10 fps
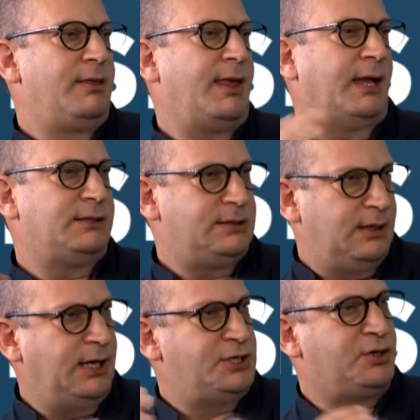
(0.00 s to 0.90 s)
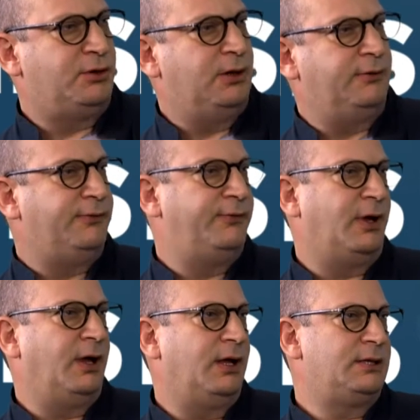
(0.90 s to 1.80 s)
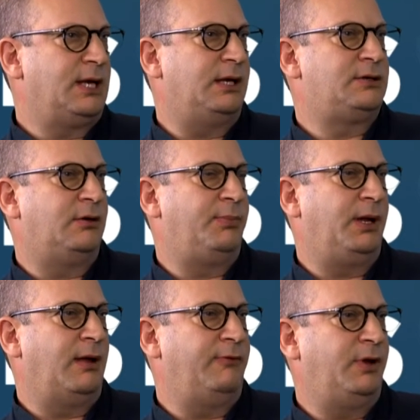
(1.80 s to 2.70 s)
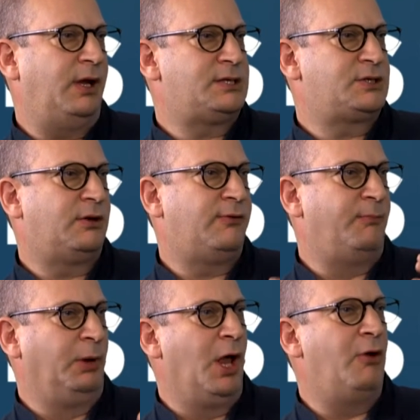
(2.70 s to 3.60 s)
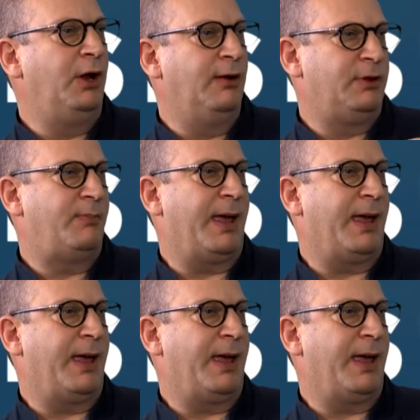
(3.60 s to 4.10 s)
that history of data at BAV is sort of the blurring of the